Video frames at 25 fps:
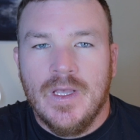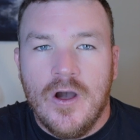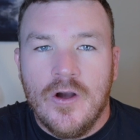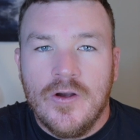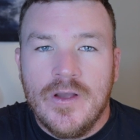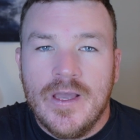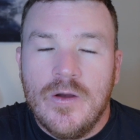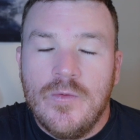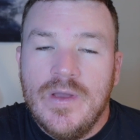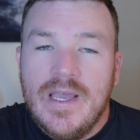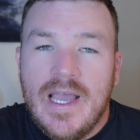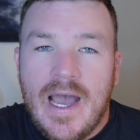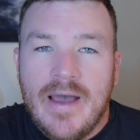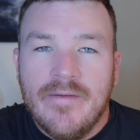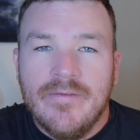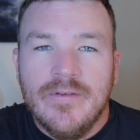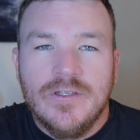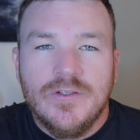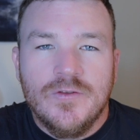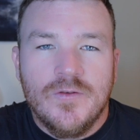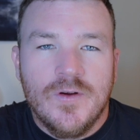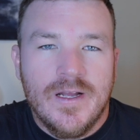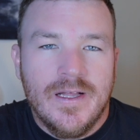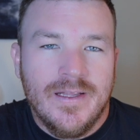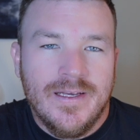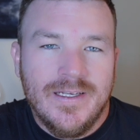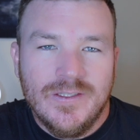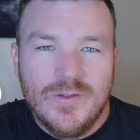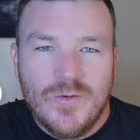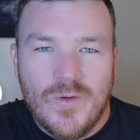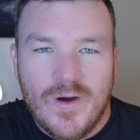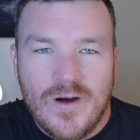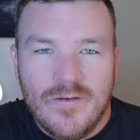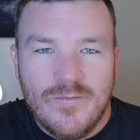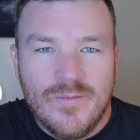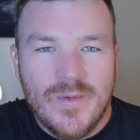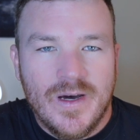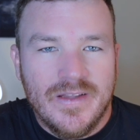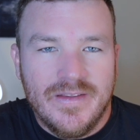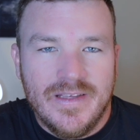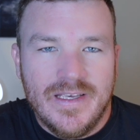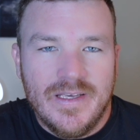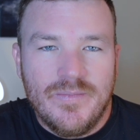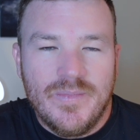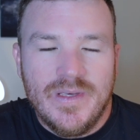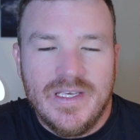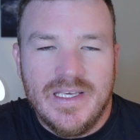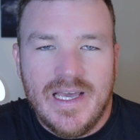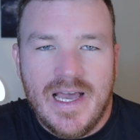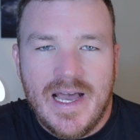Okay, we have the trailing 12-month
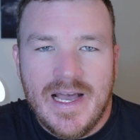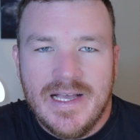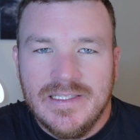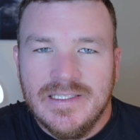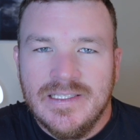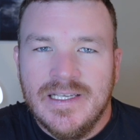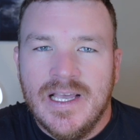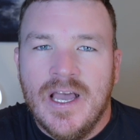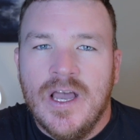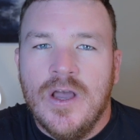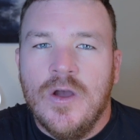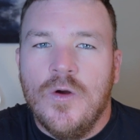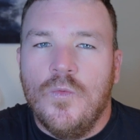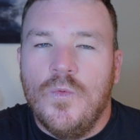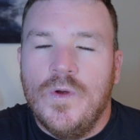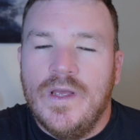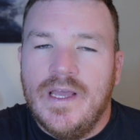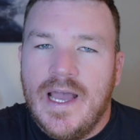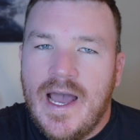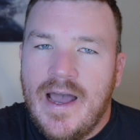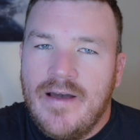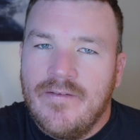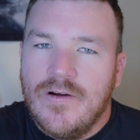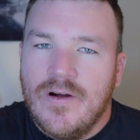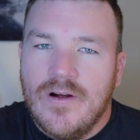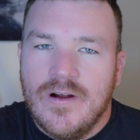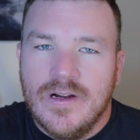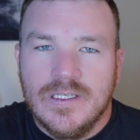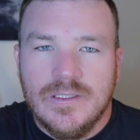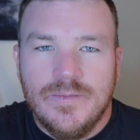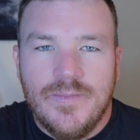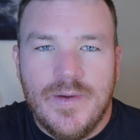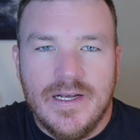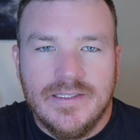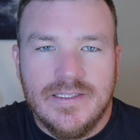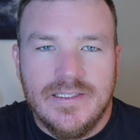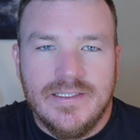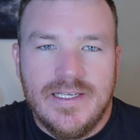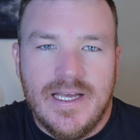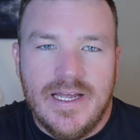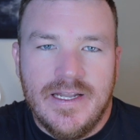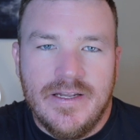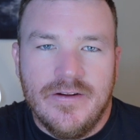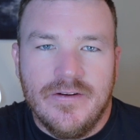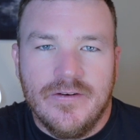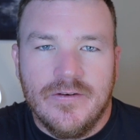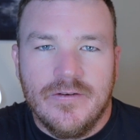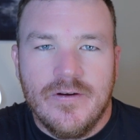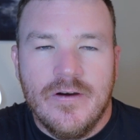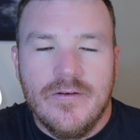EPS, we have our expected
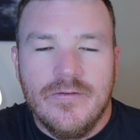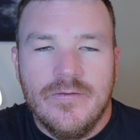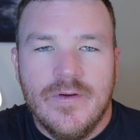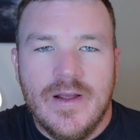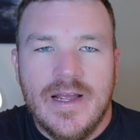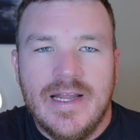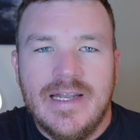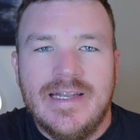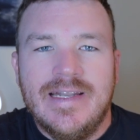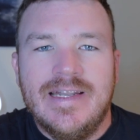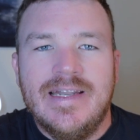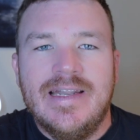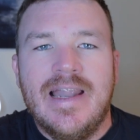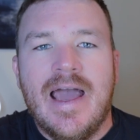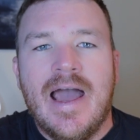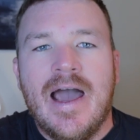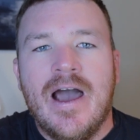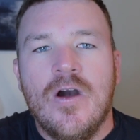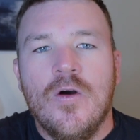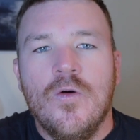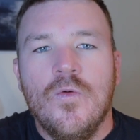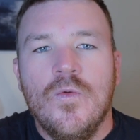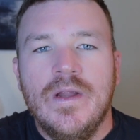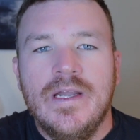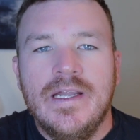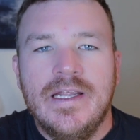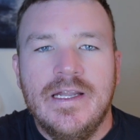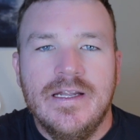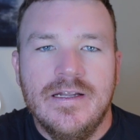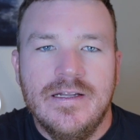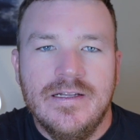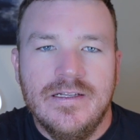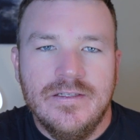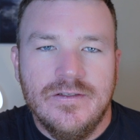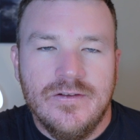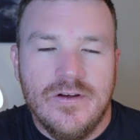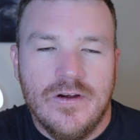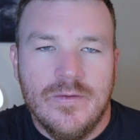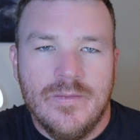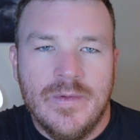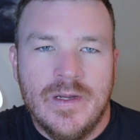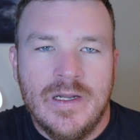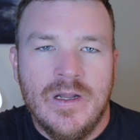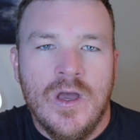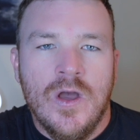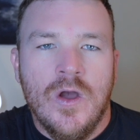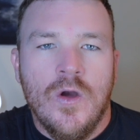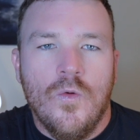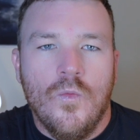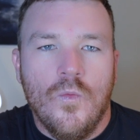10-year growth rate, now we need to
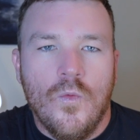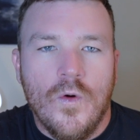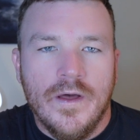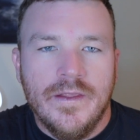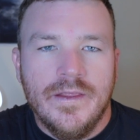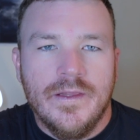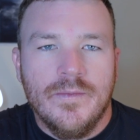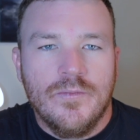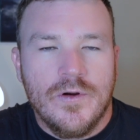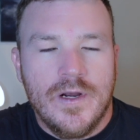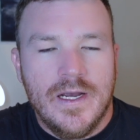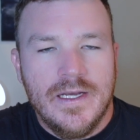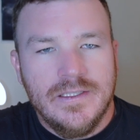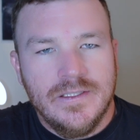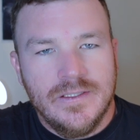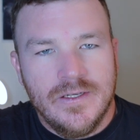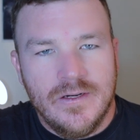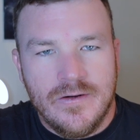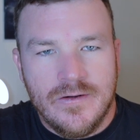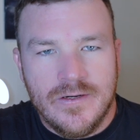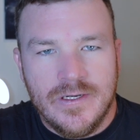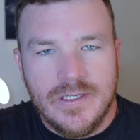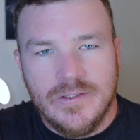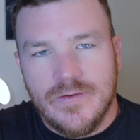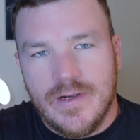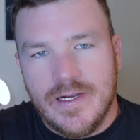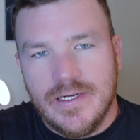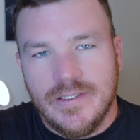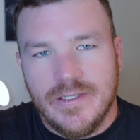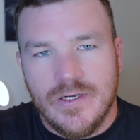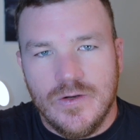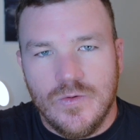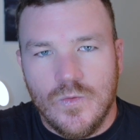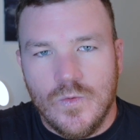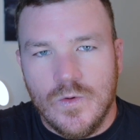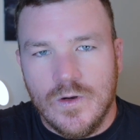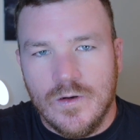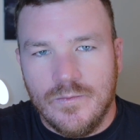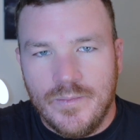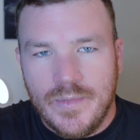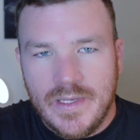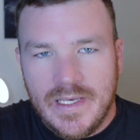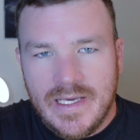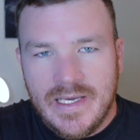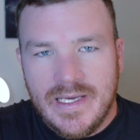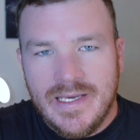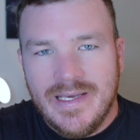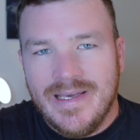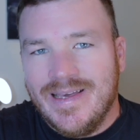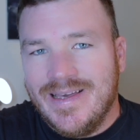determine what the price-to-earnings ratio will
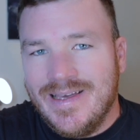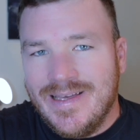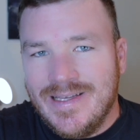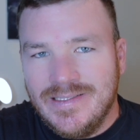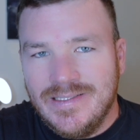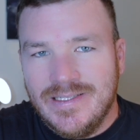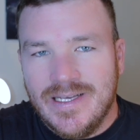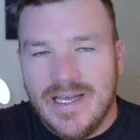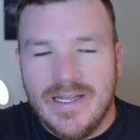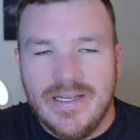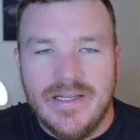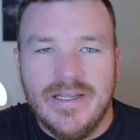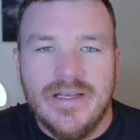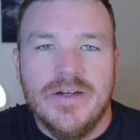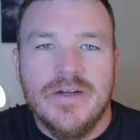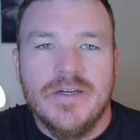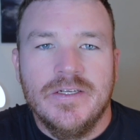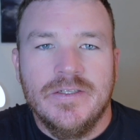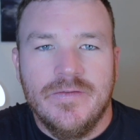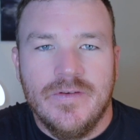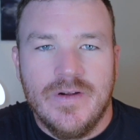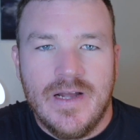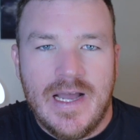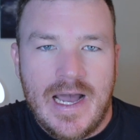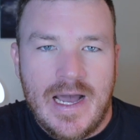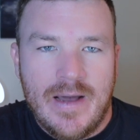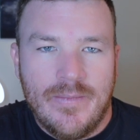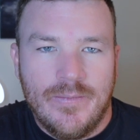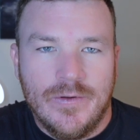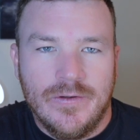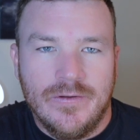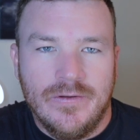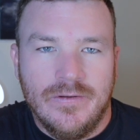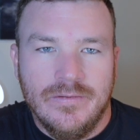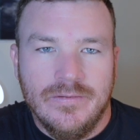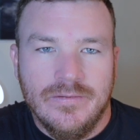be in 10 years for Apple.